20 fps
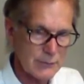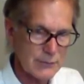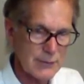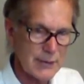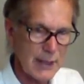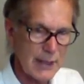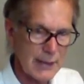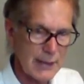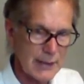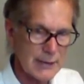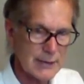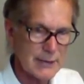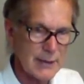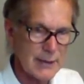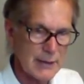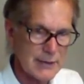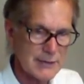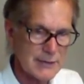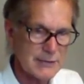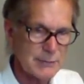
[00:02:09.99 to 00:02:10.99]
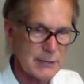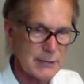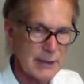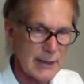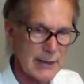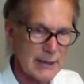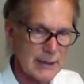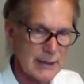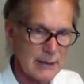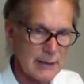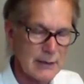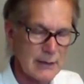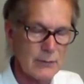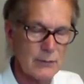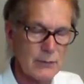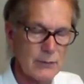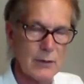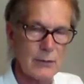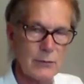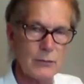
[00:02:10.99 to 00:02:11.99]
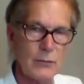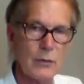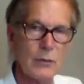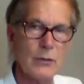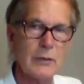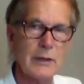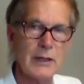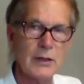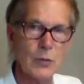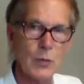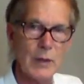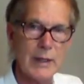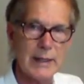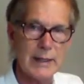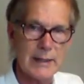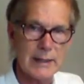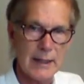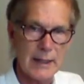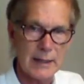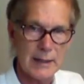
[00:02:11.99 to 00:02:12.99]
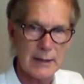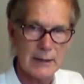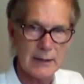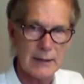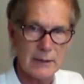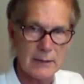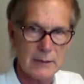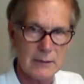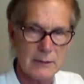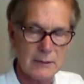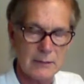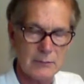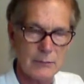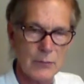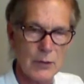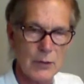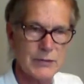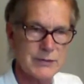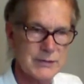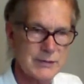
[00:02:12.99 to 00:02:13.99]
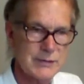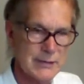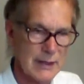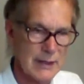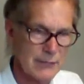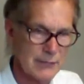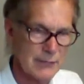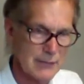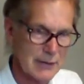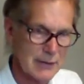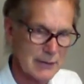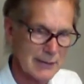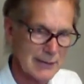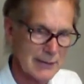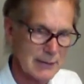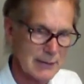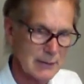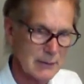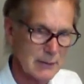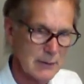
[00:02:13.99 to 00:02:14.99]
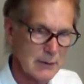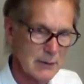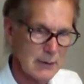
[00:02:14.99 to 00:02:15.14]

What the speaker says: diet does play a role in weight gain, most definitely.